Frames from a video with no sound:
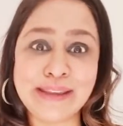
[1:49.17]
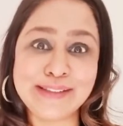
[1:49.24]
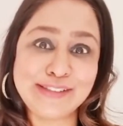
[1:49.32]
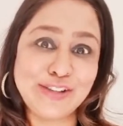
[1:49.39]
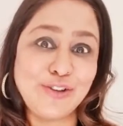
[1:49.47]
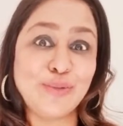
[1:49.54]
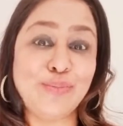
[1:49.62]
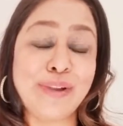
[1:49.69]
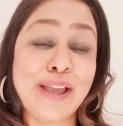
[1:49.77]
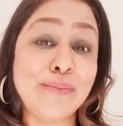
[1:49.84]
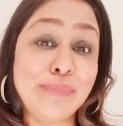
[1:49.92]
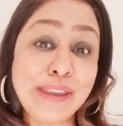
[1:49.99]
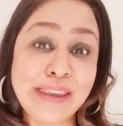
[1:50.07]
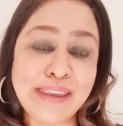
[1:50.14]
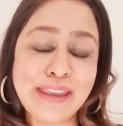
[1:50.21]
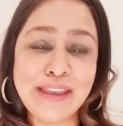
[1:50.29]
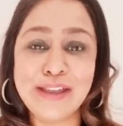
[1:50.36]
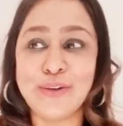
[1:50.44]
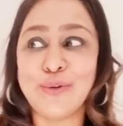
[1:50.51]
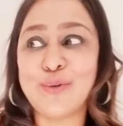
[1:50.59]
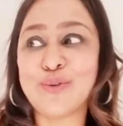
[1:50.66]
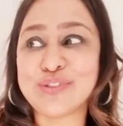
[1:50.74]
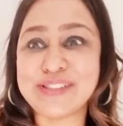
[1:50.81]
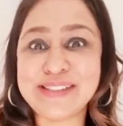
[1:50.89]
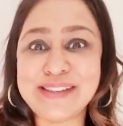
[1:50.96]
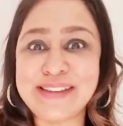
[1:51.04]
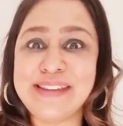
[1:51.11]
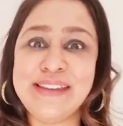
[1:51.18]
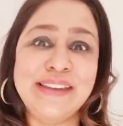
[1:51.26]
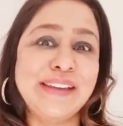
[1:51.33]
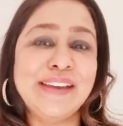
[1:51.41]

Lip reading: So your plan B or C